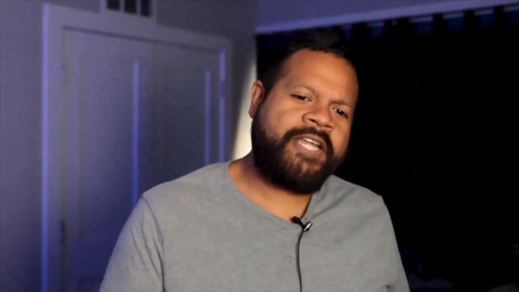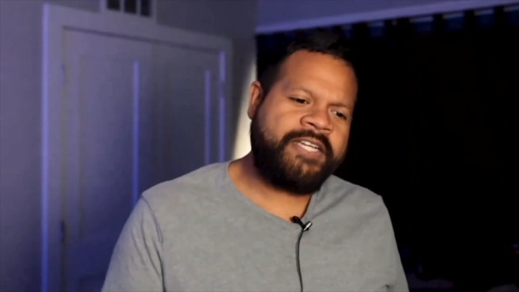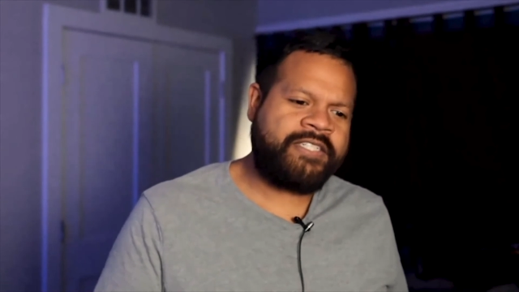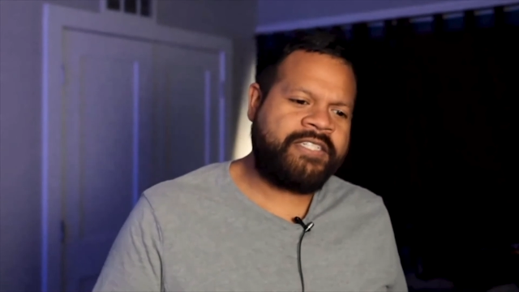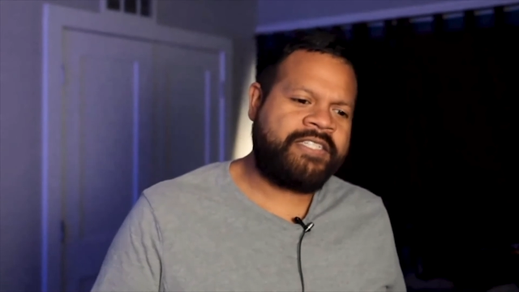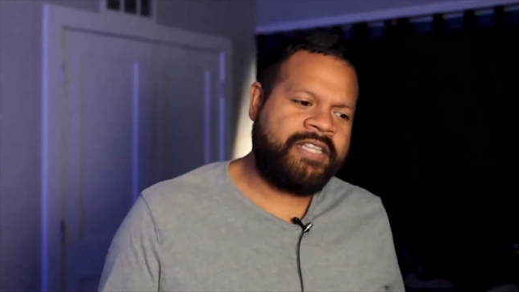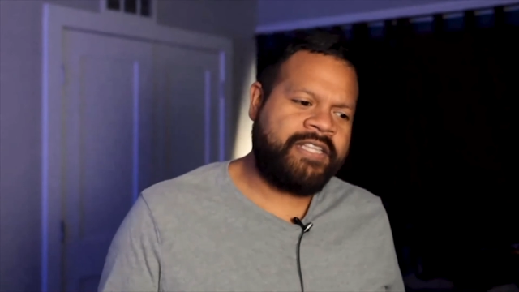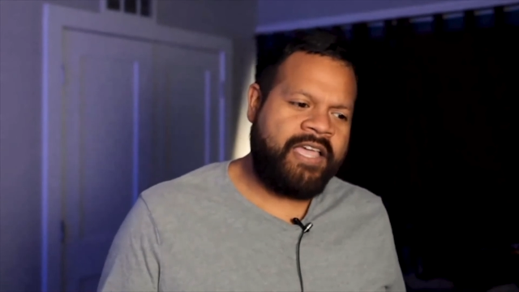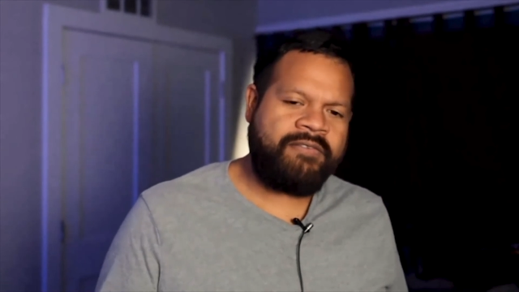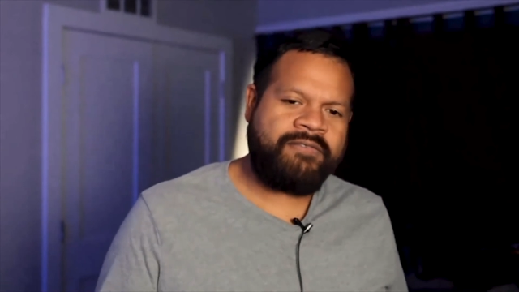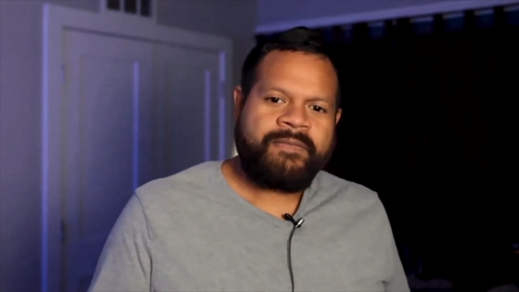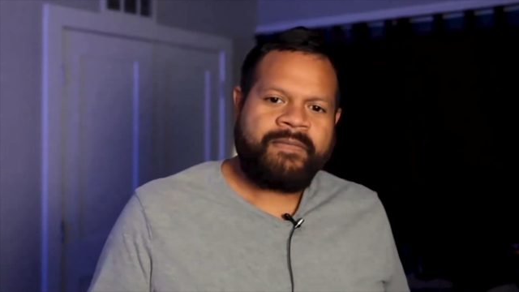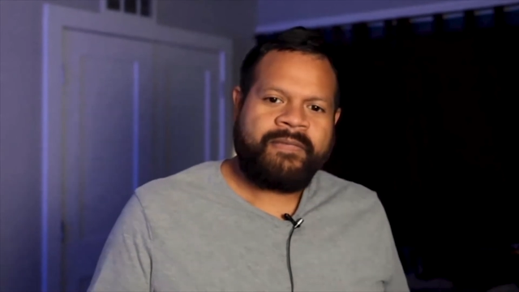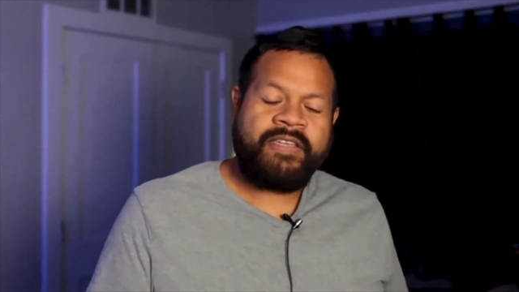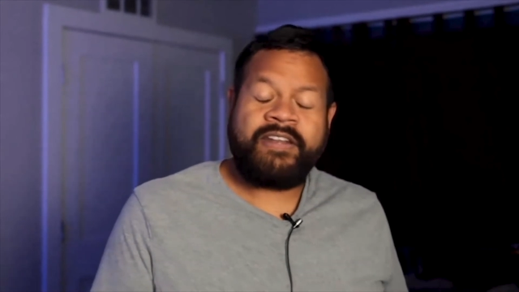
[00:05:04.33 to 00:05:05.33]
his
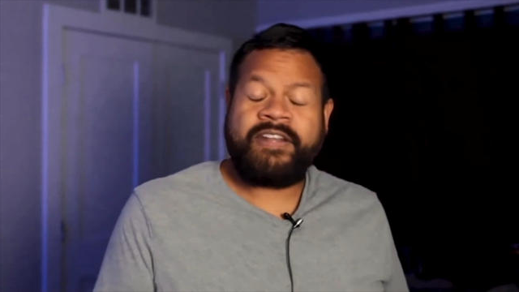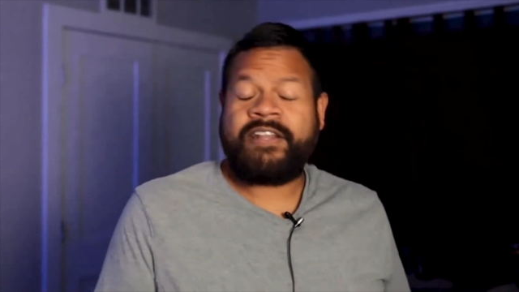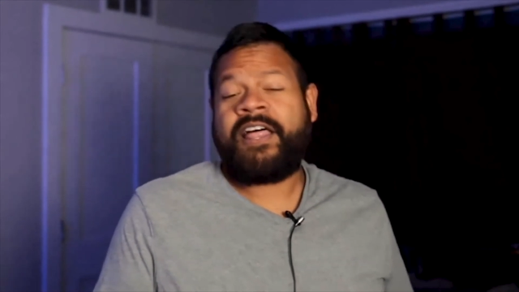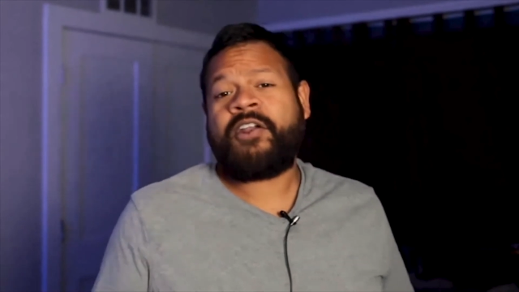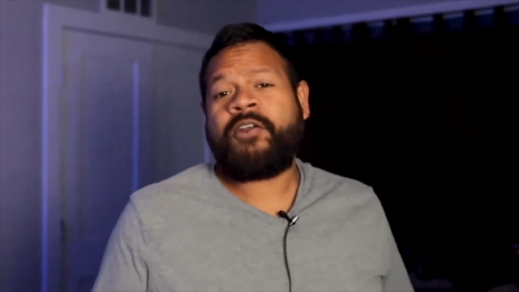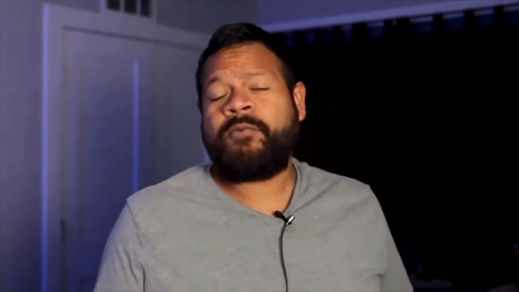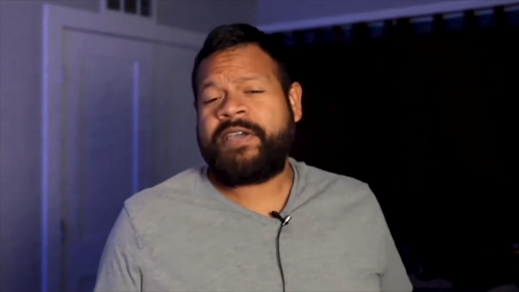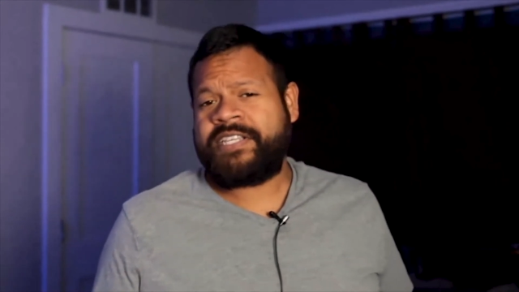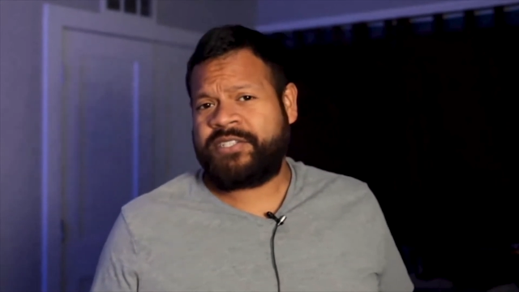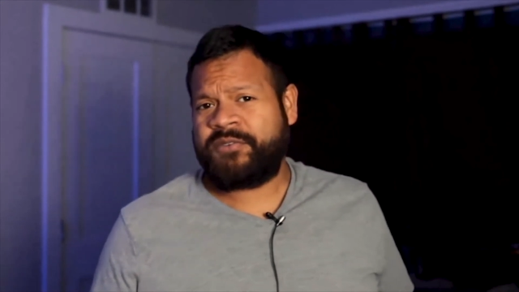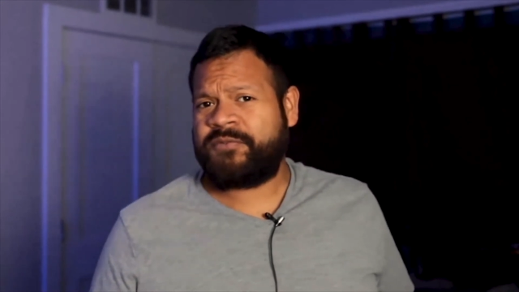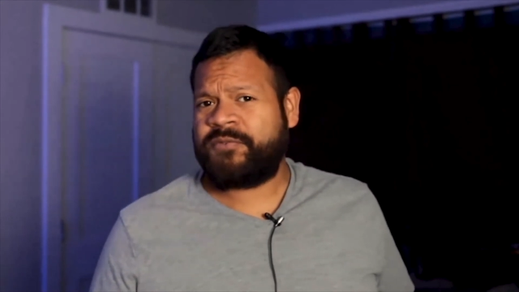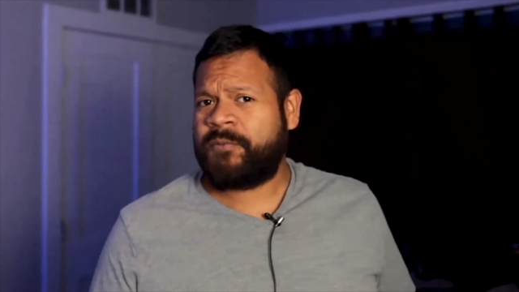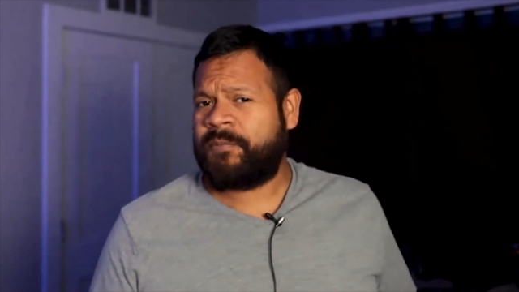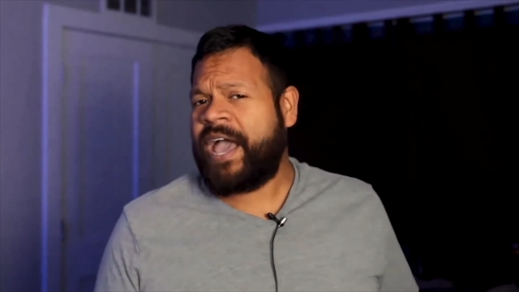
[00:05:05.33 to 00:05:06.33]
life. And in a lot of ways, you
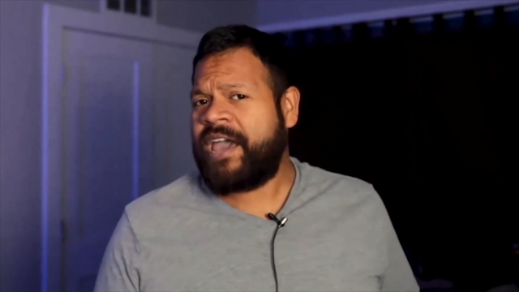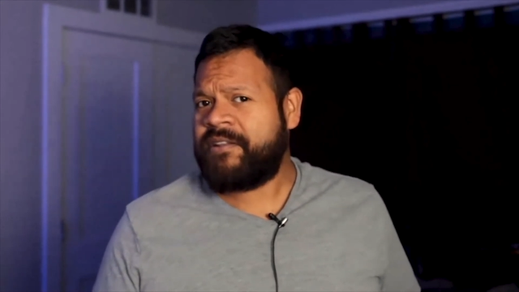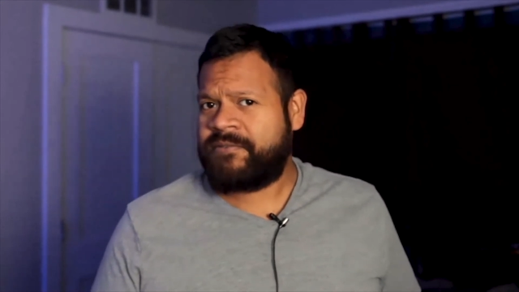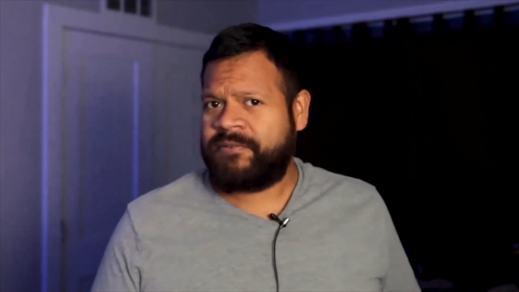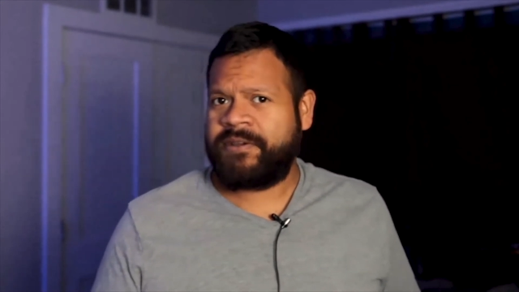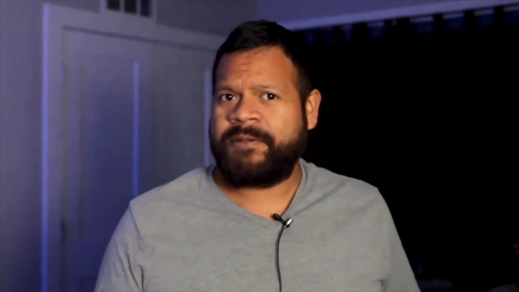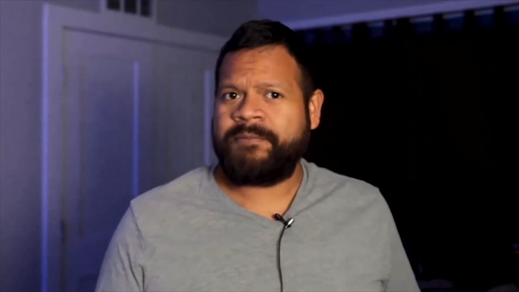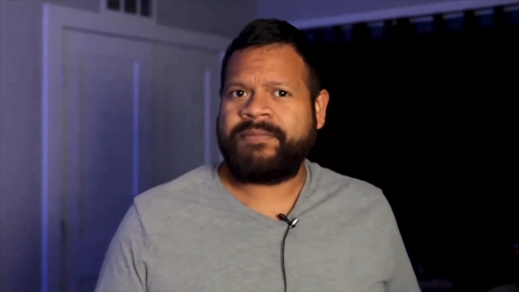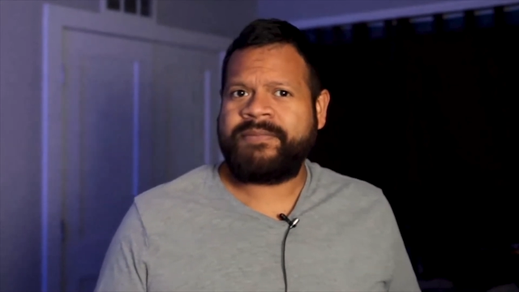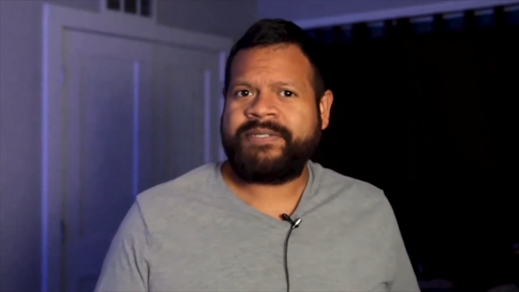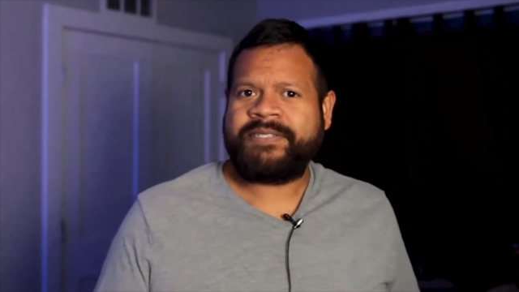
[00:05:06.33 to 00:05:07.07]
feel bad for him.